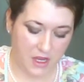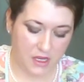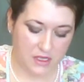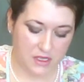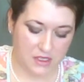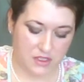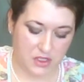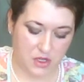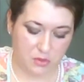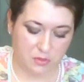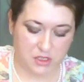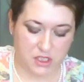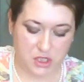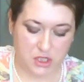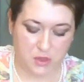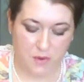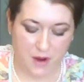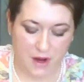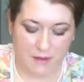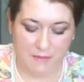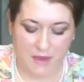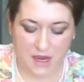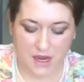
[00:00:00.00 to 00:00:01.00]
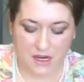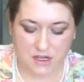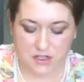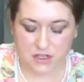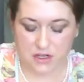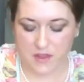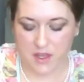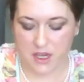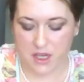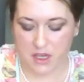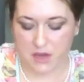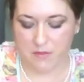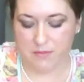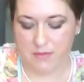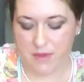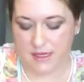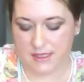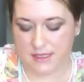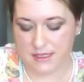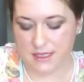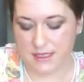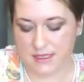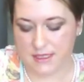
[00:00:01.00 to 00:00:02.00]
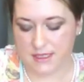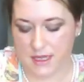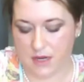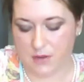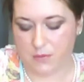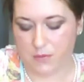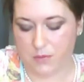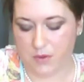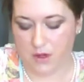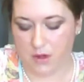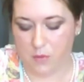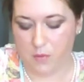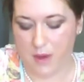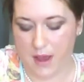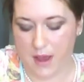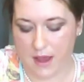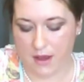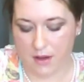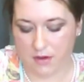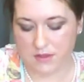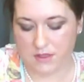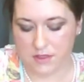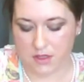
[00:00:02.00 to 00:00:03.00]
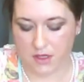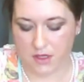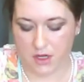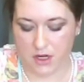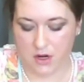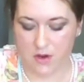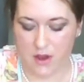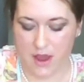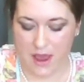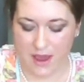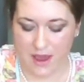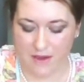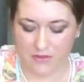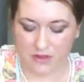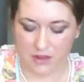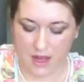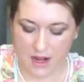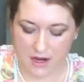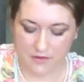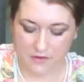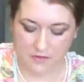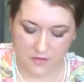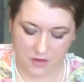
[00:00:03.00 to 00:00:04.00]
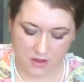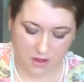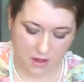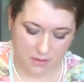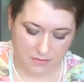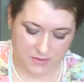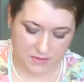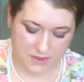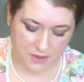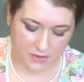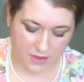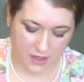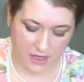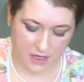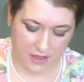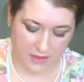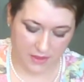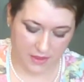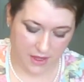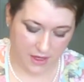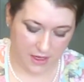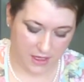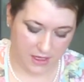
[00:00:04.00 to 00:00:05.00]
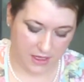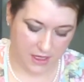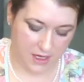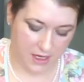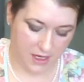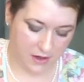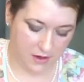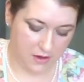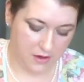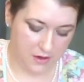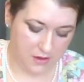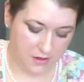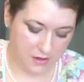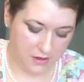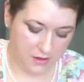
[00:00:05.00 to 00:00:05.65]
So, but you want to make sure that you mix this in real well so you don't have a lot of clumps or anything in here.